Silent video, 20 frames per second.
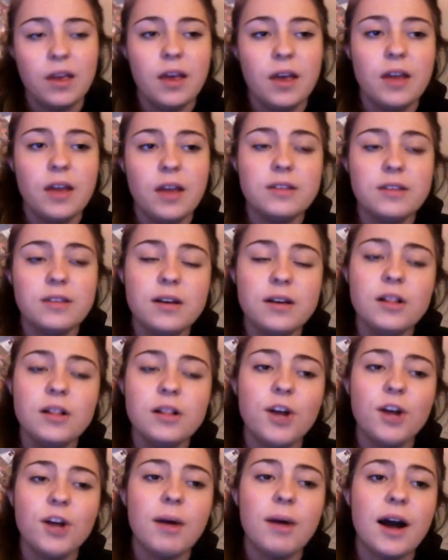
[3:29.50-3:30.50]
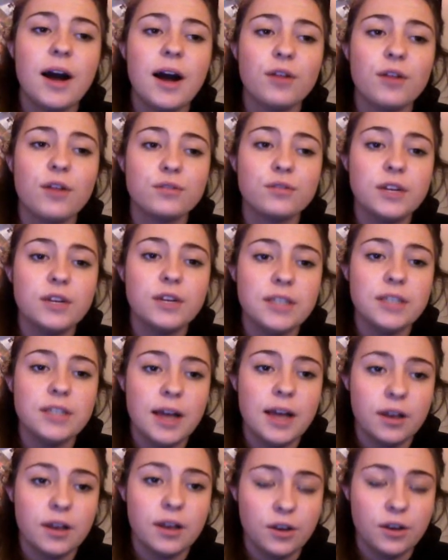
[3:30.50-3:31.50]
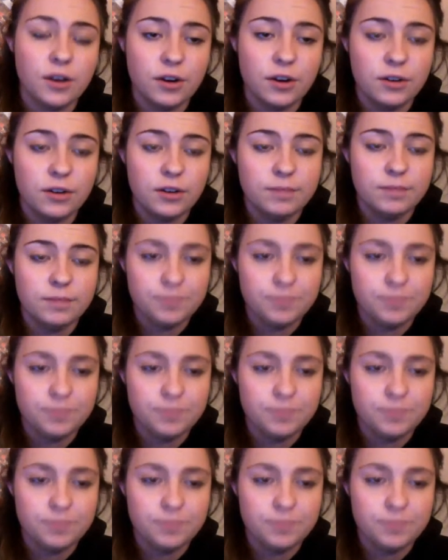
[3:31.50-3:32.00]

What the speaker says: It is unclear about how the Great Dying occurred,